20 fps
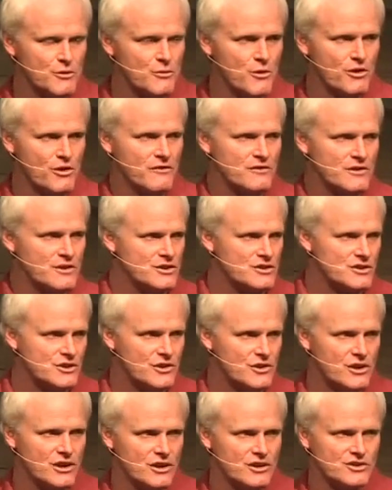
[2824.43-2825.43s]
You won't even
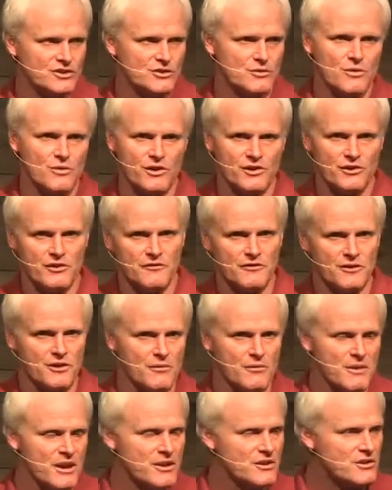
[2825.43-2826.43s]
discern it because you're wondering if you're
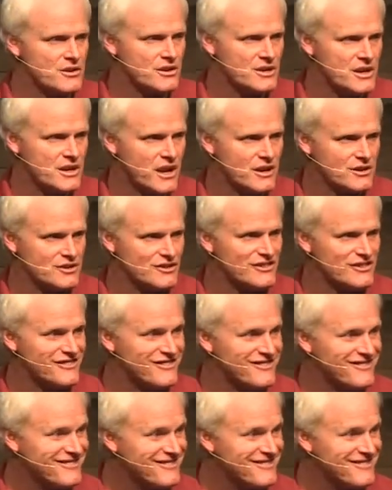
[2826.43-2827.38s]
going to make your connection.